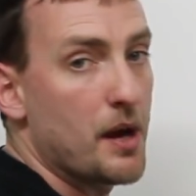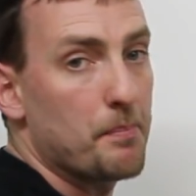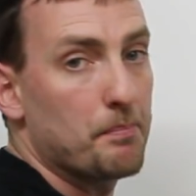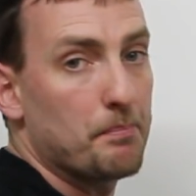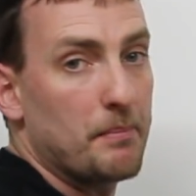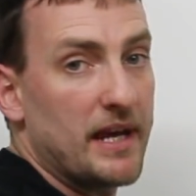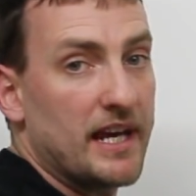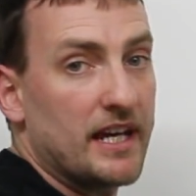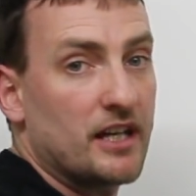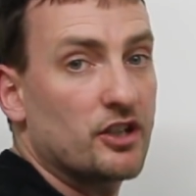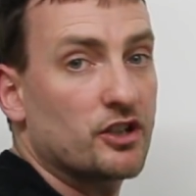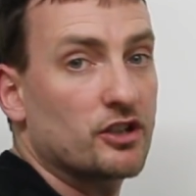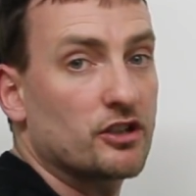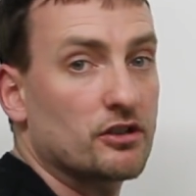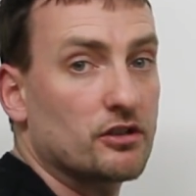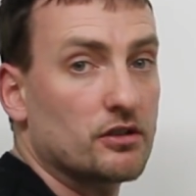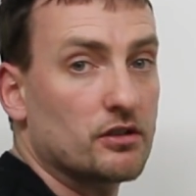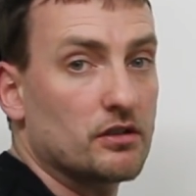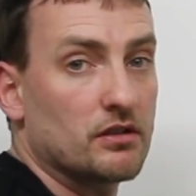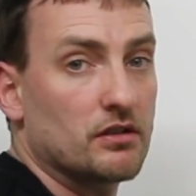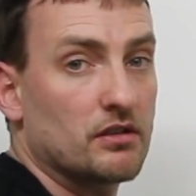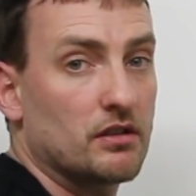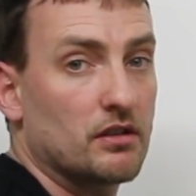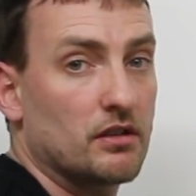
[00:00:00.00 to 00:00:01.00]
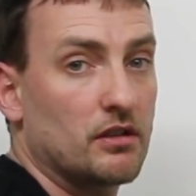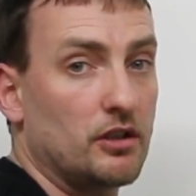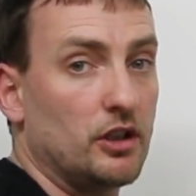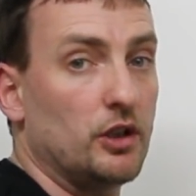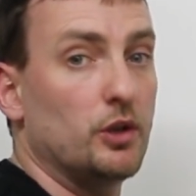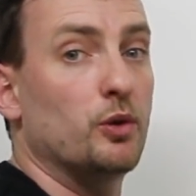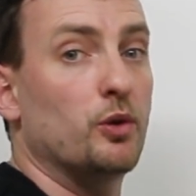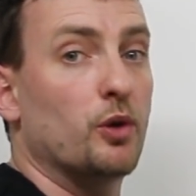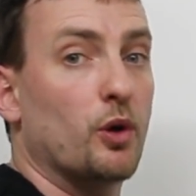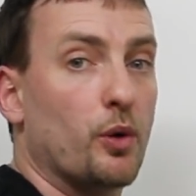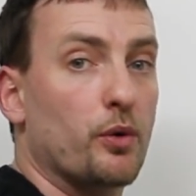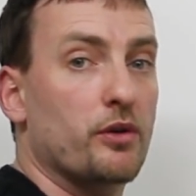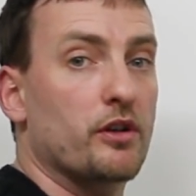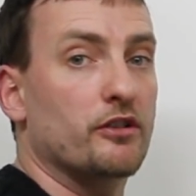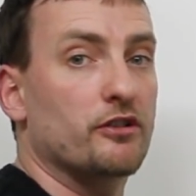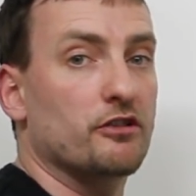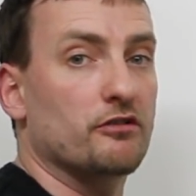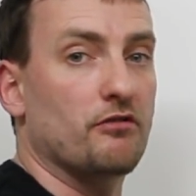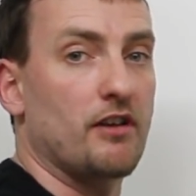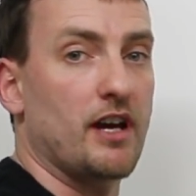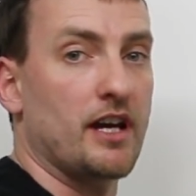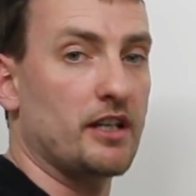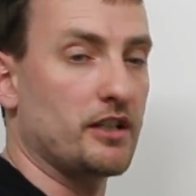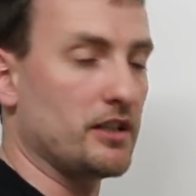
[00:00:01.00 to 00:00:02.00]
Make sure you know the
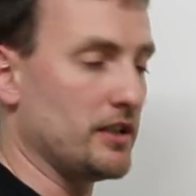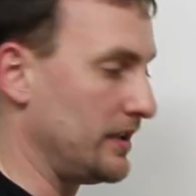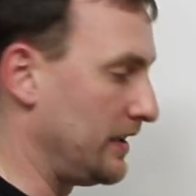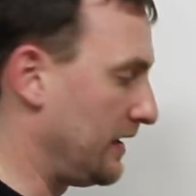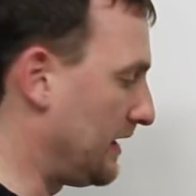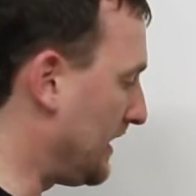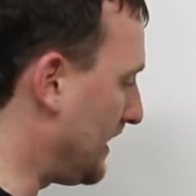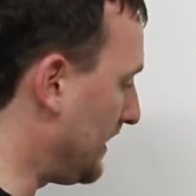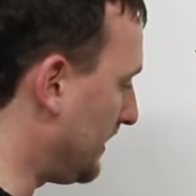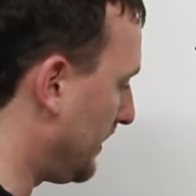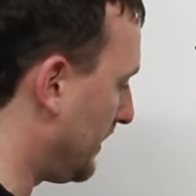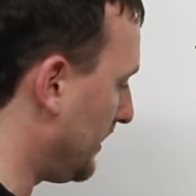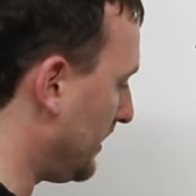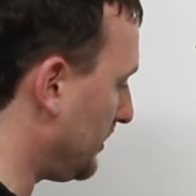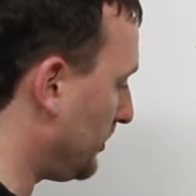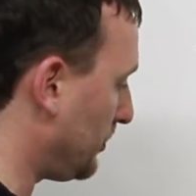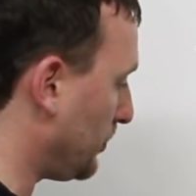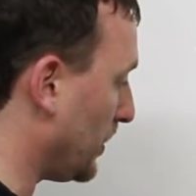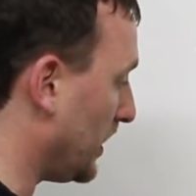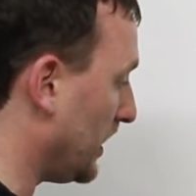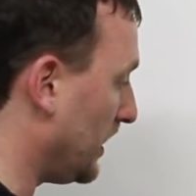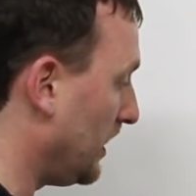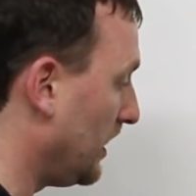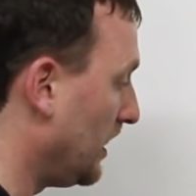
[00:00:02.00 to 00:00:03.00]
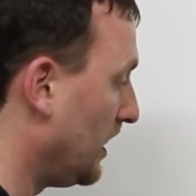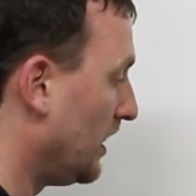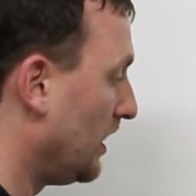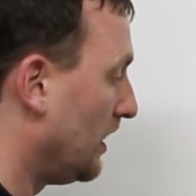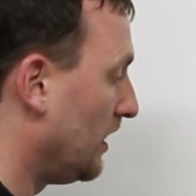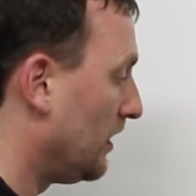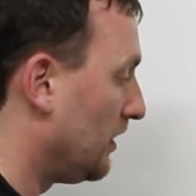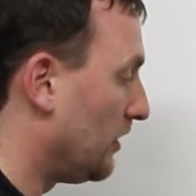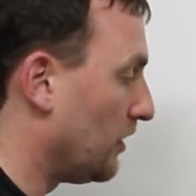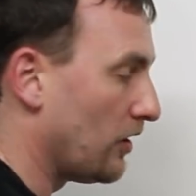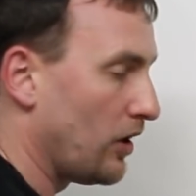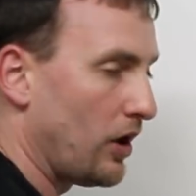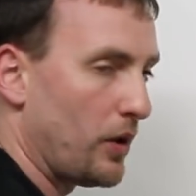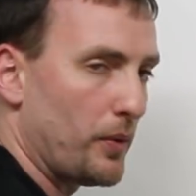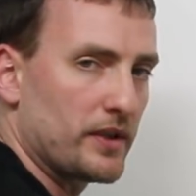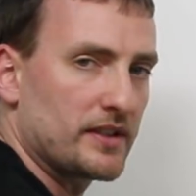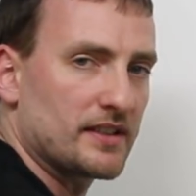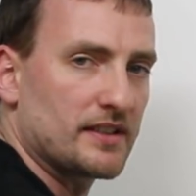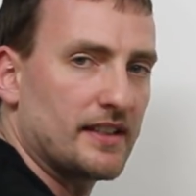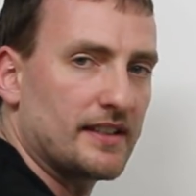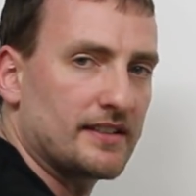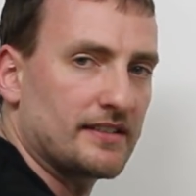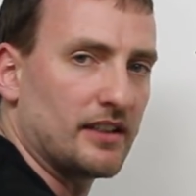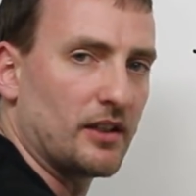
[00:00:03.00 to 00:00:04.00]
direction. This way, you're always
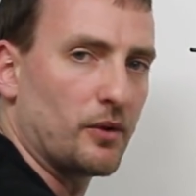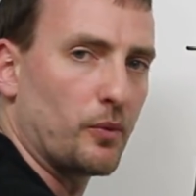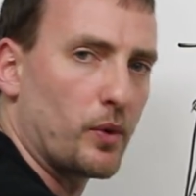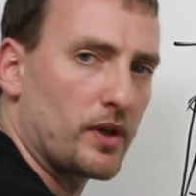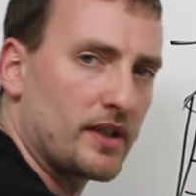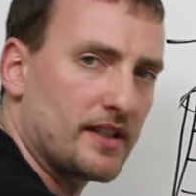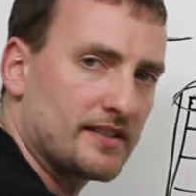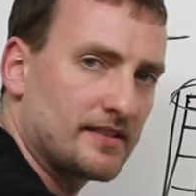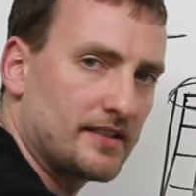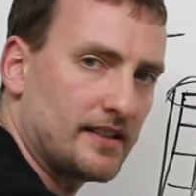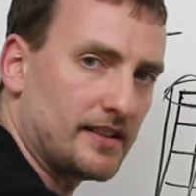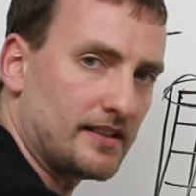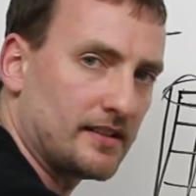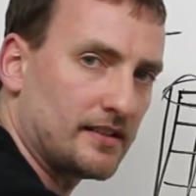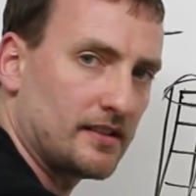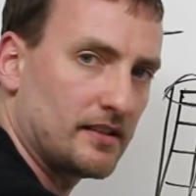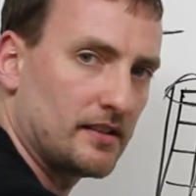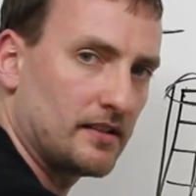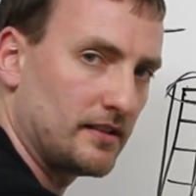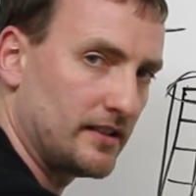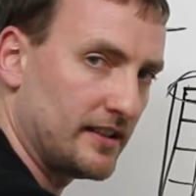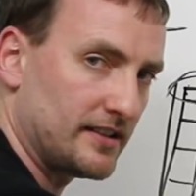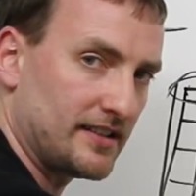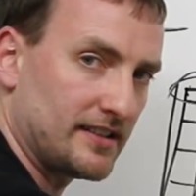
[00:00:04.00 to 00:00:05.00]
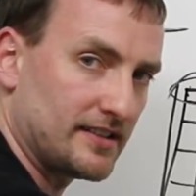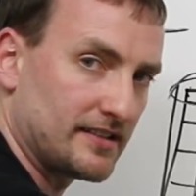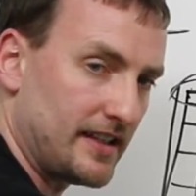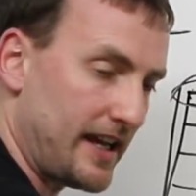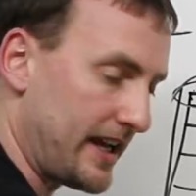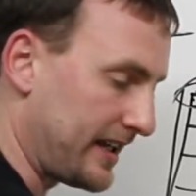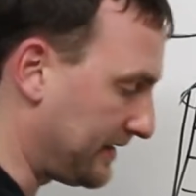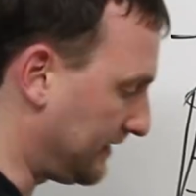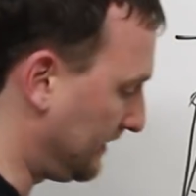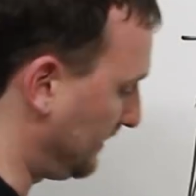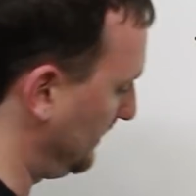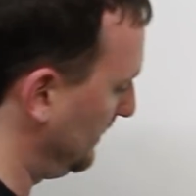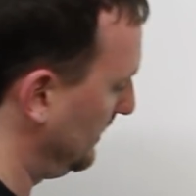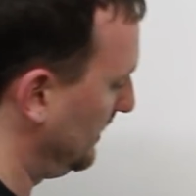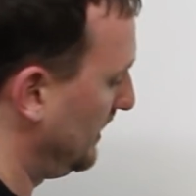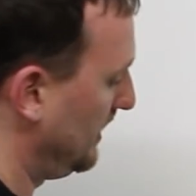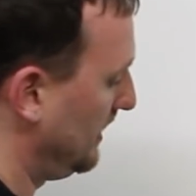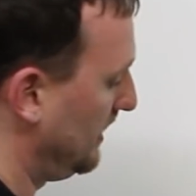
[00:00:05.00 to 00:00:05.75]
listening. What is this? This is next.